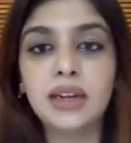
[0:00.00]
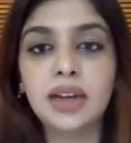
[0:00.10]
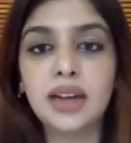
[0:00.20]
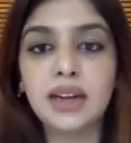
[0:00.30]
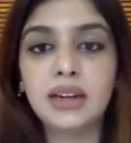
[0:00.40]

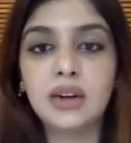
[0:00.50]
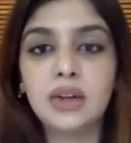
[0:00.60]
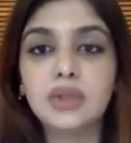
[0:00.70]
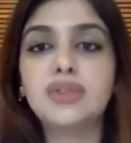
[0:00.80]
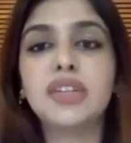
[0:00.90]
And
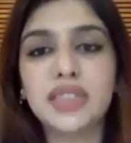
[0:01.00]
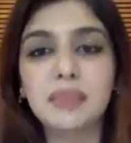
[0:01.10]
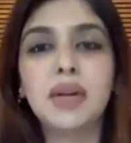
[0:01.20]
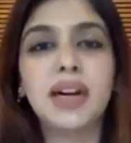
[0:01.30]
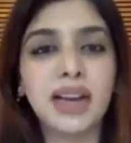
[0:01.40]
also for
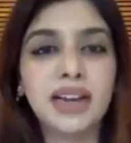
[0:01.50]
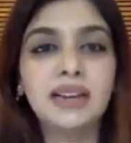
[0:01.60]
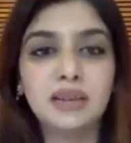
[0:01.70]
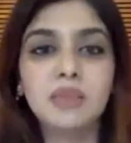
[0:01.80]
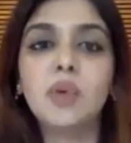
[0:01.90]
summer, I
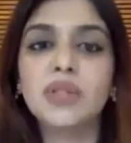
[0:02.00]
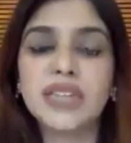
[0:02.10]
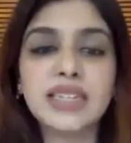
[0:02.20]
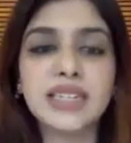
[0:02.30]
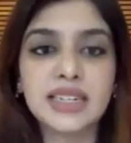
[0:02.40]

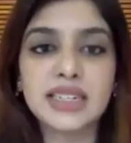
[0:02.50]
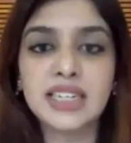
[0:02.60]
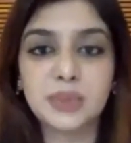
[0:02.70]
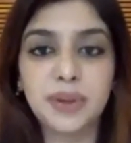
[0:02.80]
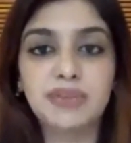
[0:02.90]
mostly suggest
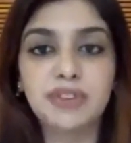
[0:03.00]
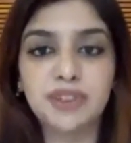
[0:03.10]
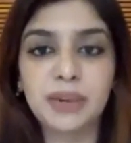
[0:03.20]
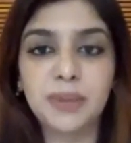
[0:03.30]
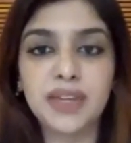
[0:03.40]
SPF
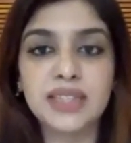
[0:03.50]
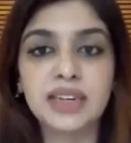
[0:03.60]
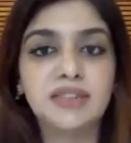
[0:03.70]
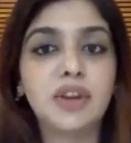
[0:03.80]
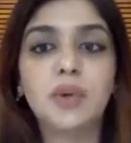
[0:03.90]
50 plus. And
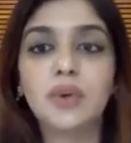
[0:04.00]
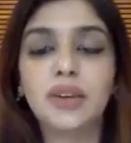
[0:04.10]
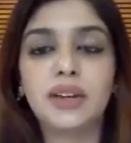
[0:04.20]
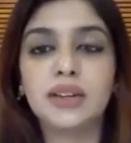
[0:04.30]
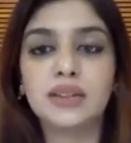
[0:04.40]
if you're going